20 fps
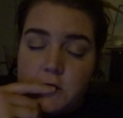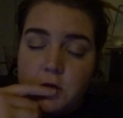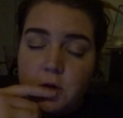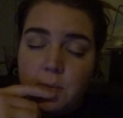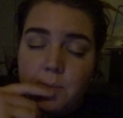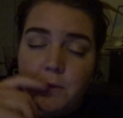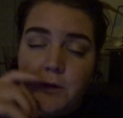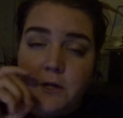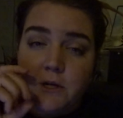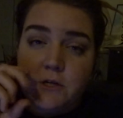
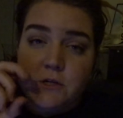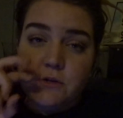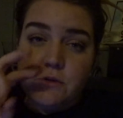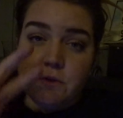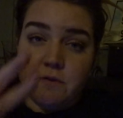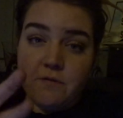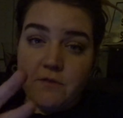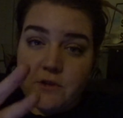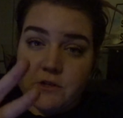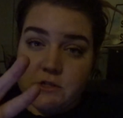I'm going to do
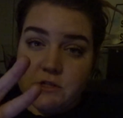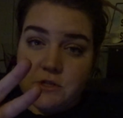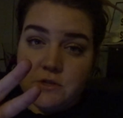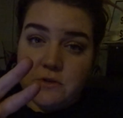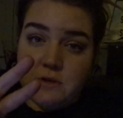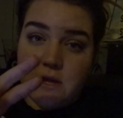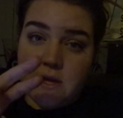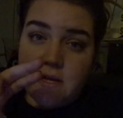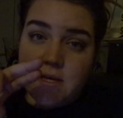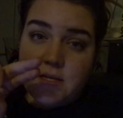the first
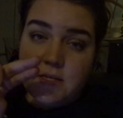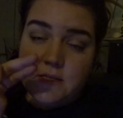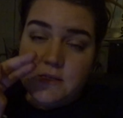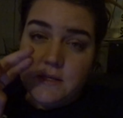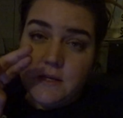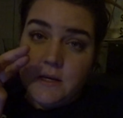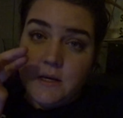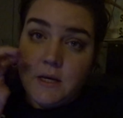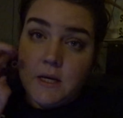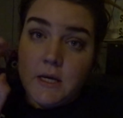2 days
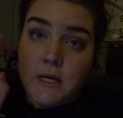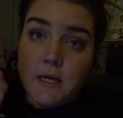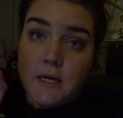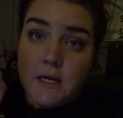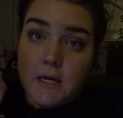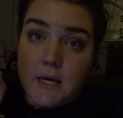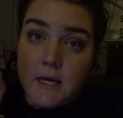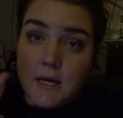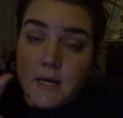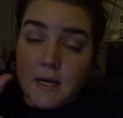
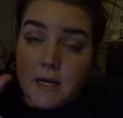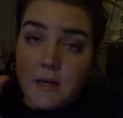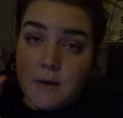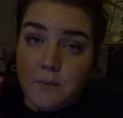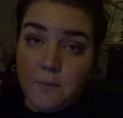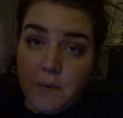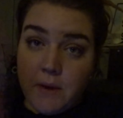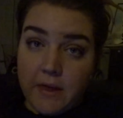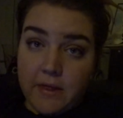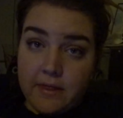
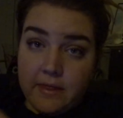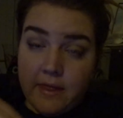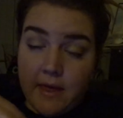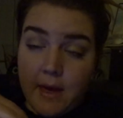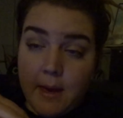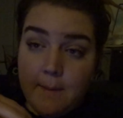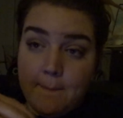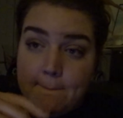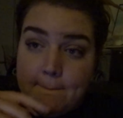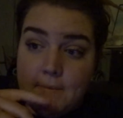with
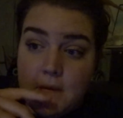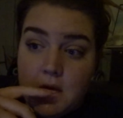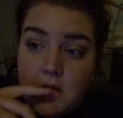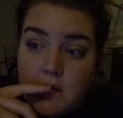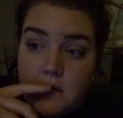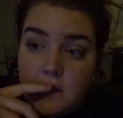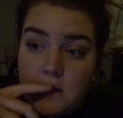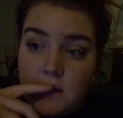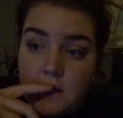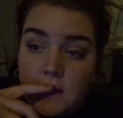them,
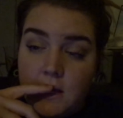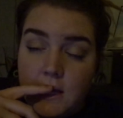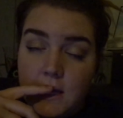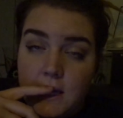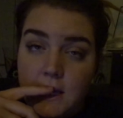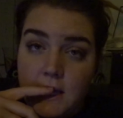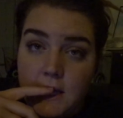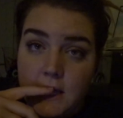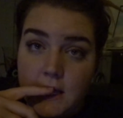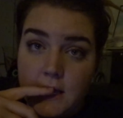
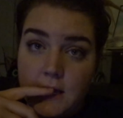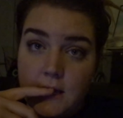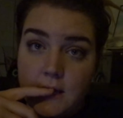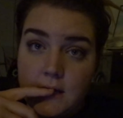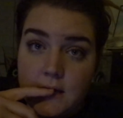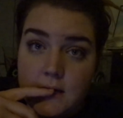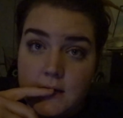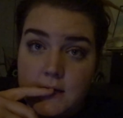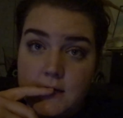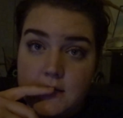
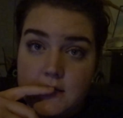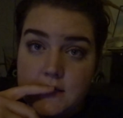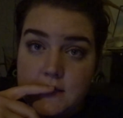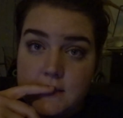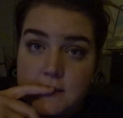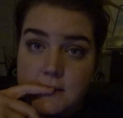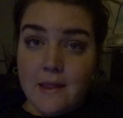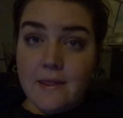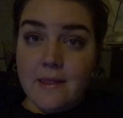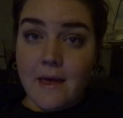and
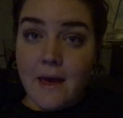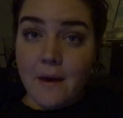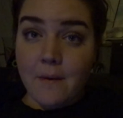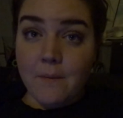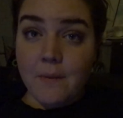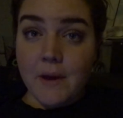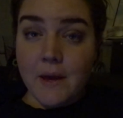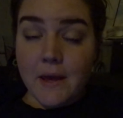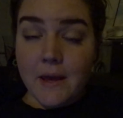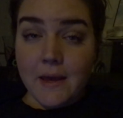that
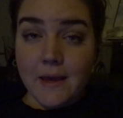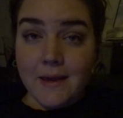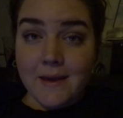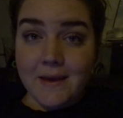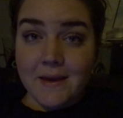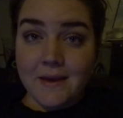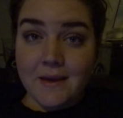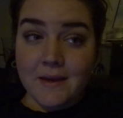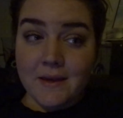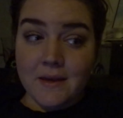
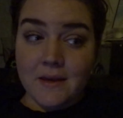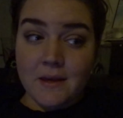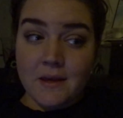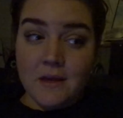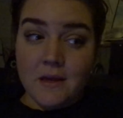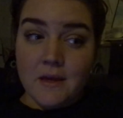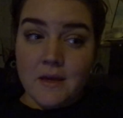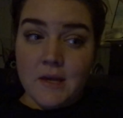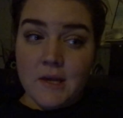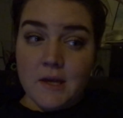way
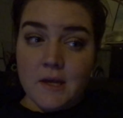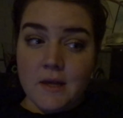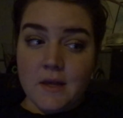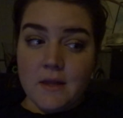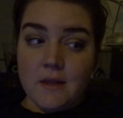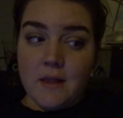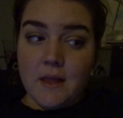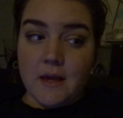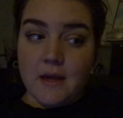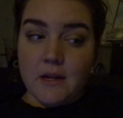
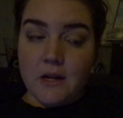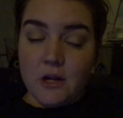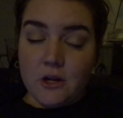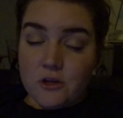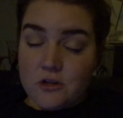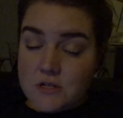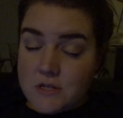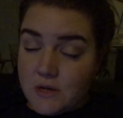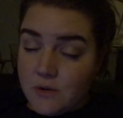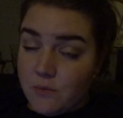they can
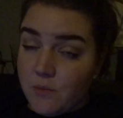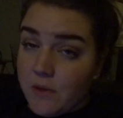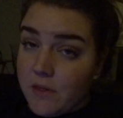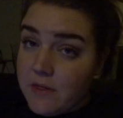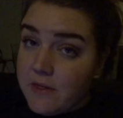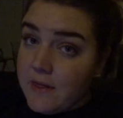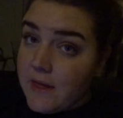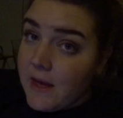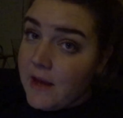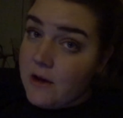understand
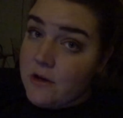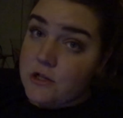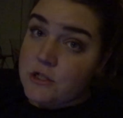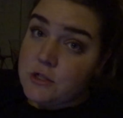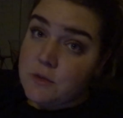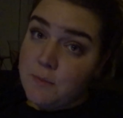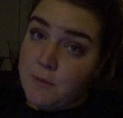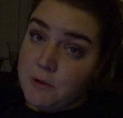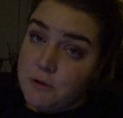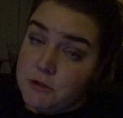what they are
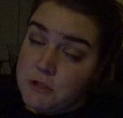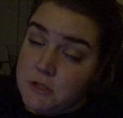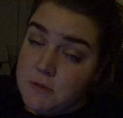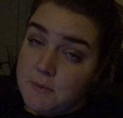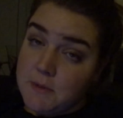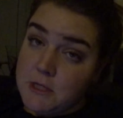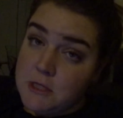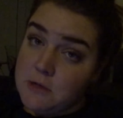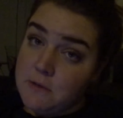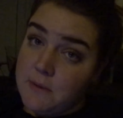supposed to
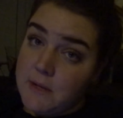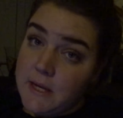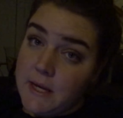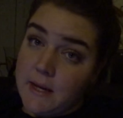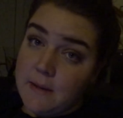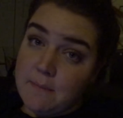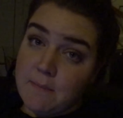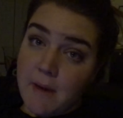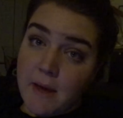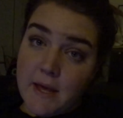be doing
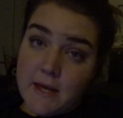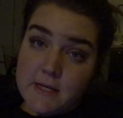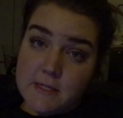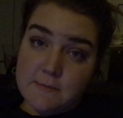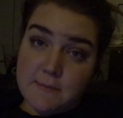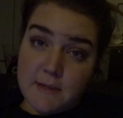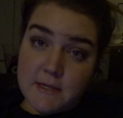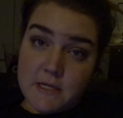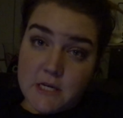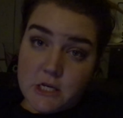and my
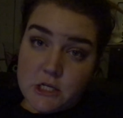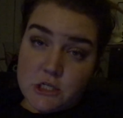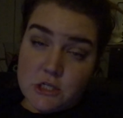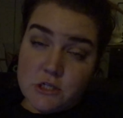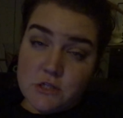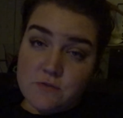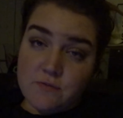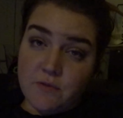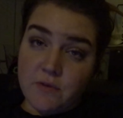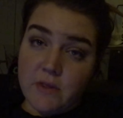
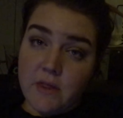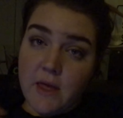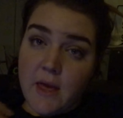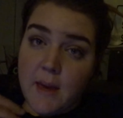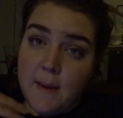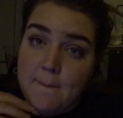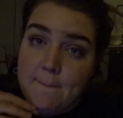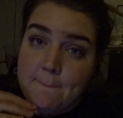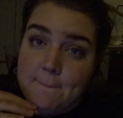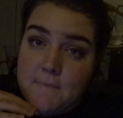expectations for
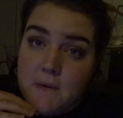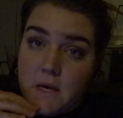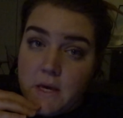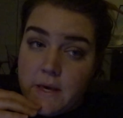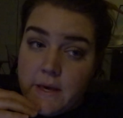them.